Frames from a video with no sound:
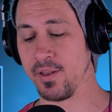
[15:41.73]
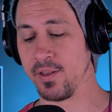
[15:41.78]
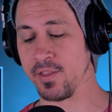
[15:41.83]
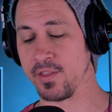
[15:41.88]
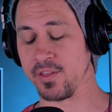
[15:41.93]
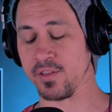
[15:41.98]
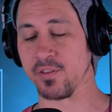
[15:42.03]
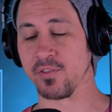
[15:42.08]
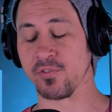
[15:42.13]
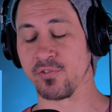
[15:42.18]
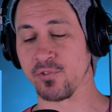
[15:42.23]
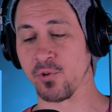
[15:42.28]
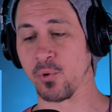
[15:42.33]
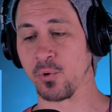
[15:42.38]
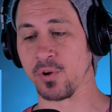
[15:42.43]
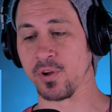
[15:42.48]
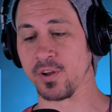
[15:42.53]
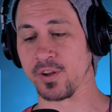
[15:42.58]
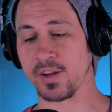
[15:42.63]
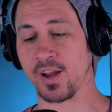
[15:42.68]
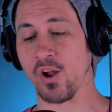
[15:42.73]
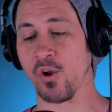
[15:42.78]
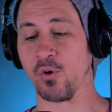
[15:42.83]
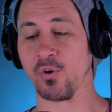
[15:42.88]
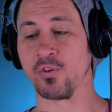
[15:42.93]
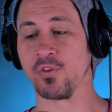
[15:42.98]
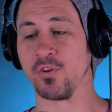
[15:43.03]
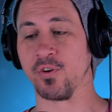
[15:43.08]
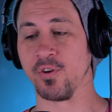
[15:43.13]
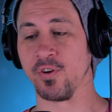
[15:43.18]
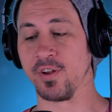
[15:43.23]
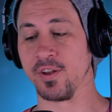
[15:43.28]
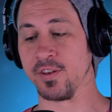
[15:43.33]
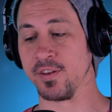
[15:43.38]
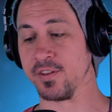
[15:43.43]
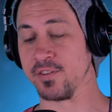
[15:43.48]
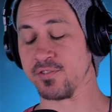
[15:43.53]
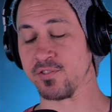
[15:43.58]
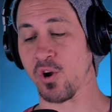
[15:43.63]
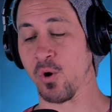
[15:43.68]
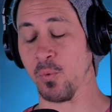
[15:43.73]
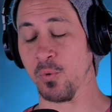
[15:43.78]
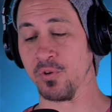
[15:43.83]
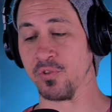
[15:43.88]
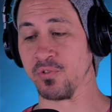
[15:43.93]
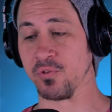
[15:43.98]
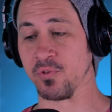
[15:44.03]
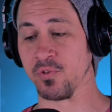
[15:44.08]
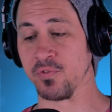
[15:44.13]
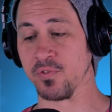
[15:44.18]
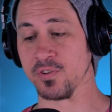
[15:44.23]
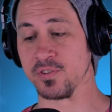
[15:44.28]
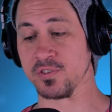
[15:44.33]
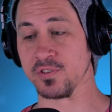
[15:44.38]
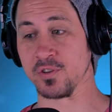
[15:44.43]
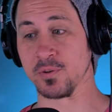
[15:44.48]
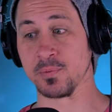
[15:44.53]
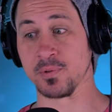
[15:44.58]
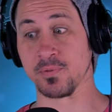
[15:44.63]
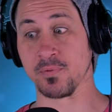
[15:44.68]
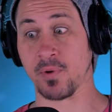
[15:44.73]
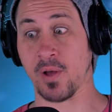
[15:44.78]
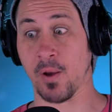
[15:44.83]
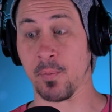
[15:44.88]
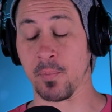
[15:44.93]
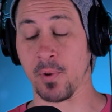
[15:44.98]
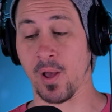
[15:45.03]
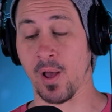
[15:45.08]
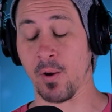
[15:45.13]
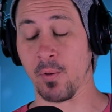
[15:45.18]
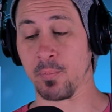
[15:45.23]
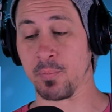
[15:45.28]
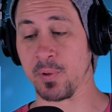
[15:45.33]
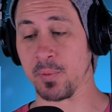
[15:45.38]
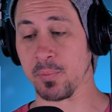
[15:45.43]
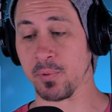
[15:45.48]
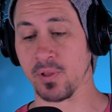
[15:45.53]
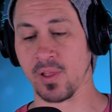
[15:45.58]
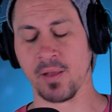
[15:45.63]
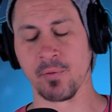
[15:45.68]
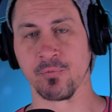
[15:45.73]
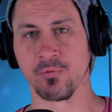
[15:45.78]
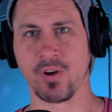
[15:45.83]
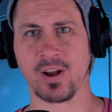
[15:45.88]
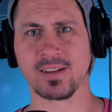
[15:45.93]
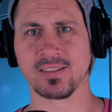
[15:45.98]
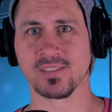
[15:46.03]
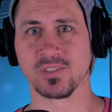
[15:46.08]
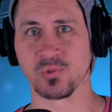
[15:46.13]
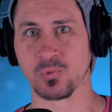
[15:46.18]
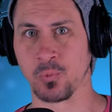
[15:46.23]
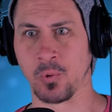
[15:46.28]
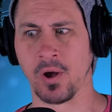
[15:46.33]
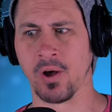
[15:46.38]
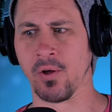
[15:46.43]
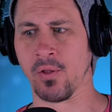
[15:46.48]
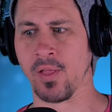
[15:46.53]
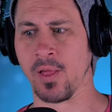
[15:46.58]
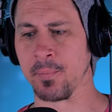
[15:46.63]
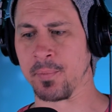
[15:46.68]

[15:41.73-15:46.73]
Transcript: the Ahsoka character in the Star Wars universe in terms of how people, and Rex as well.